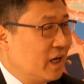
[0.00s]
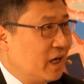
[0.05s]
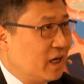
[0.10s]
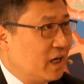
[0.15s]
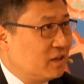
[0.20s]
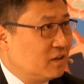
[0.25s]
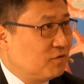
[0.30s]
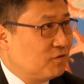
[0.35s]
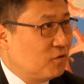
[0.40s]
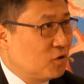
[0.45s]

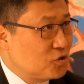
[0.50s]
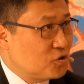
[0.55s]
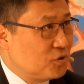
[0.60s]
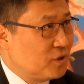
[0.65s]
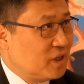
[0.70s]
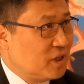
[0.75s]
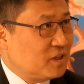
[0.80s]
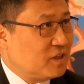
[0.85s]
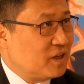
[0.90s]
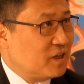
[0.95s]
And
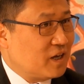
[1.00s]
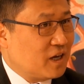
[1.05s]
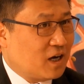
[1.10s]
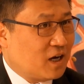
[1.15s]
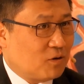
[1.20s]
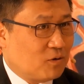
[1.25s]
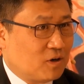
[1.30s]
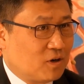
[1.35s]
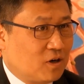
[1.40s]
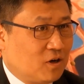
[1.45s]
fortunately,
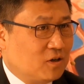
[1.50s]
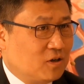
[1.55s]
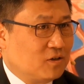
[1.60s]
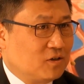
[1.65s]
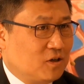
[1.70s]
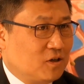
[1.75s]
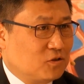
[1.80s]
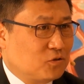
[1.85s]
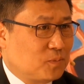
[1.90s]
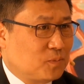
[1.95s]
our ho
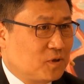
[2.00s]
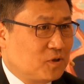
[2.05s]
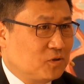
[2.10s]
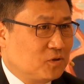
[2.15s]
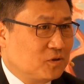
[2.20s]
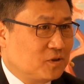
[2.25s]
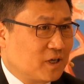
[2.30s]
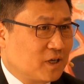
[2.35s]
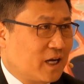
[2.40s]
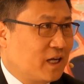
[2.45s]

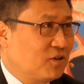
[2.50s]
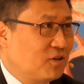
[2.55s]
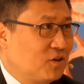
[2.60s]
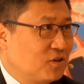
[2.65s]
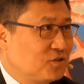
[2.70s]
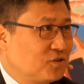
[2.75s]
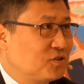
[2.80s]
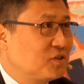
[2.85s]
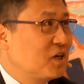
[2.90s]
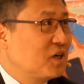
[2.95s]
hospital, the
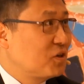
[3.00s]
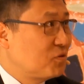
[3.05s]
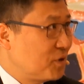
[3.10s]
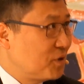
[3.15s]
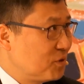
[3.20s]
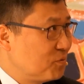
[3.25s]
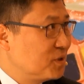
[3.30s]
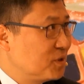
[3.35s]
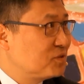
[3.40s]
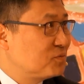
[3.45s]
cardiologists
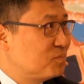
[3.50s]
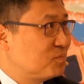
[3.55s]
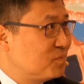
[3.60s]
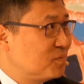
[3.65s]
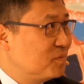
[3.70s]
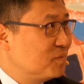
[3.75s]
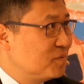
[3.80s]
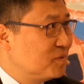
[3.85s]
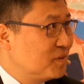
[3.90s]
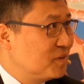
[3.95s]
agree with
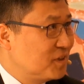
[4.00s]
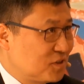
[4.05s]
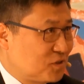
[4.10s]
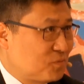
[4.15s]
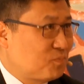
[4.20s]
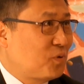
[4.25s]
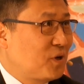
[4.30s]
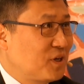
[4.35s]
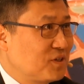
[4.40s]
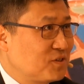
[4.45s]
this
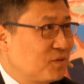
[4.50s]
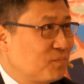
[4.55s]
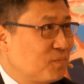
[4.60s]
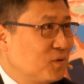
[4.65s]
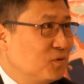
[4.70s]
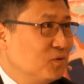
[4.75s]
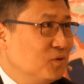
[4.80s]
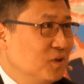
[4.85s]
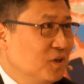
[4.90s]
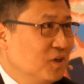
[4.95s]

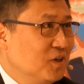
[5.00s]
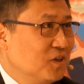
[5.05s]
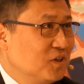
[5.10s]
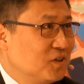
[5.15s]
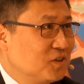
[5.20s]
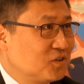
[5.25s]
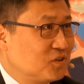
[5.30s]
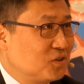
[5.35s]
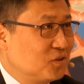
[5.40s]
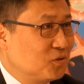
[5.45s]
principle.
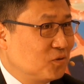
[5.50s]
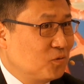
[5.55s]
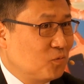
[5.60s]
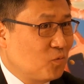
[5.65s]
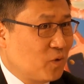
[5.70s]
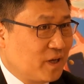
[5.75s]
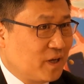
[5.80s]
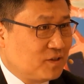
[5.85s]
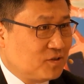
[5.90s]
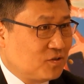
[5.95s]
So
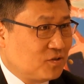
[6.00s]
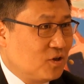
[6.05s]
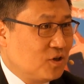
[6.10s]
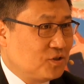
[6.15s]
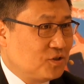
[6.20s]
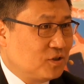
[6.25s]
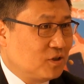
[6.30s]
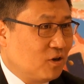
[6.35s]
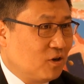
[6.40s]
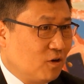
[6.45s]
when
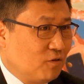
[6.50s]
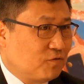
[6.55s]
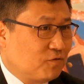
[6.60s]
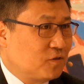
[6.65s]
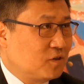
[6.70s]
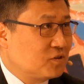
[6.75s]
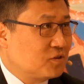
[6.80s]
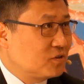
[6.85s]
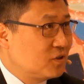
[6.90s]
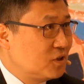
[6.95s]
surgeon
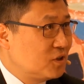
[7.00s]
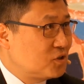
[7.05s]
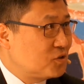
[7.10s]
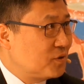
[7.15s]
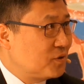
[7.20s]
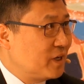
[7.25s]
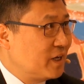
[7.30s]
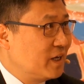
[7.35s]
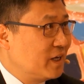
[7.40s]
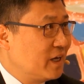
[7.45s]
offers
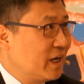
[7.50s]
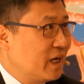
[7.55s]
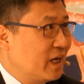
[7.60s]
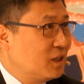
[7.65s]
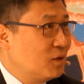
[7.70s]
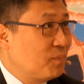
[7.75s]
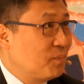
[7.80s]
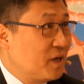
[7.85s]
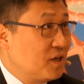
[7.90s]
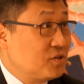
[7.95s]
surgery
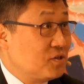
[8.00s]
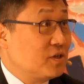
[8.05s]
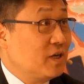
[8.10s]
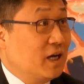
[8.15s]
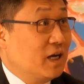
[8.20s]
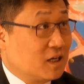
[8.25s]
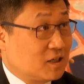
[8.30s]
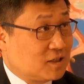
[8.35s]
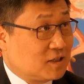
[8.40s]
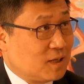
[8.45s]
and the patient
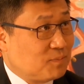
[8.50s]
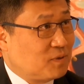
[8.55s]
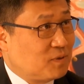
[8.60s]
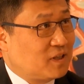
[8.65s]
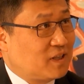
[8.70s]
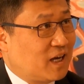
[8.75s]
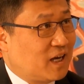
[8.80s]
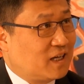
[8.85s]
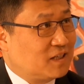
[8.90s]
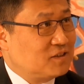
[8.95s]
accept
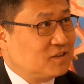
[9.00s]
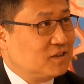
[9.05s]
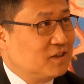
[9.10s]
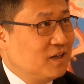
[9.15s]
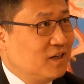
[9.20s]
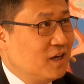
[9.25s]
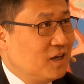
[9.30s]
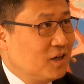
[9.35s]
that,